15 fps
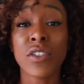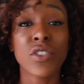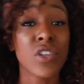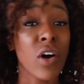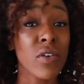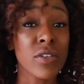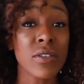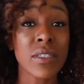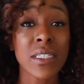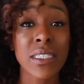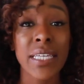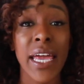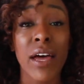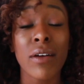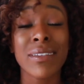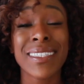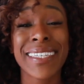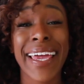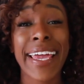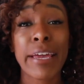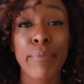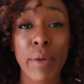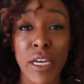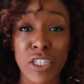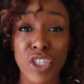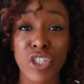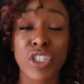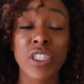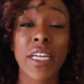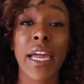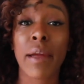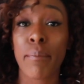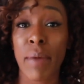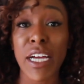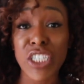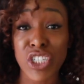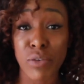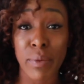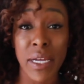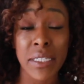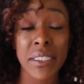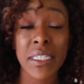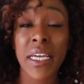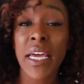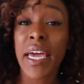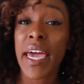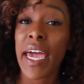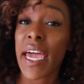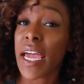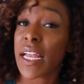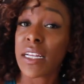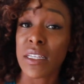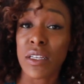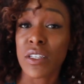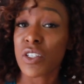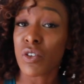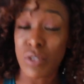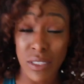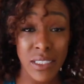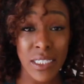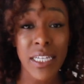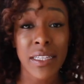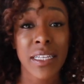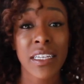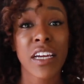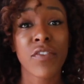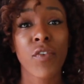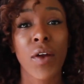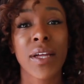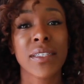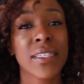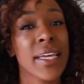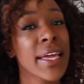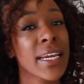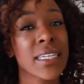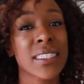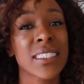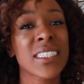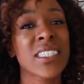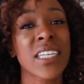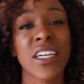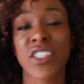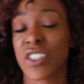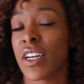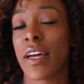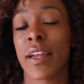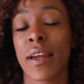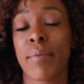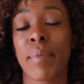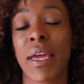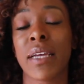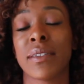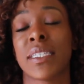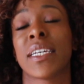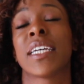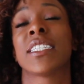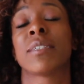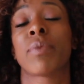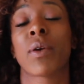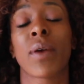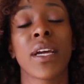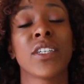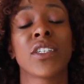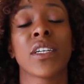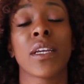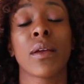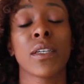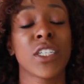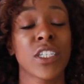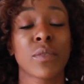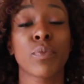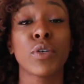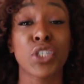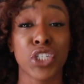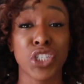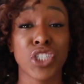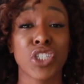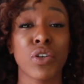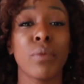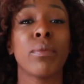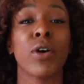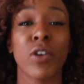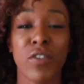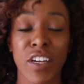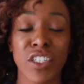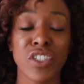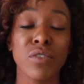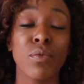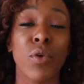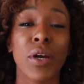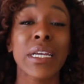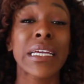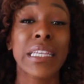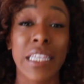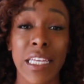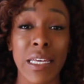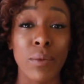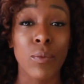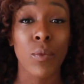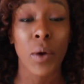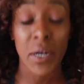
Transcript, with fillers: Don't use a scale, take pictures, take measurements, and you'll see the difference. And it's such an amazing inspiration and just pushes you and motivates you more to keep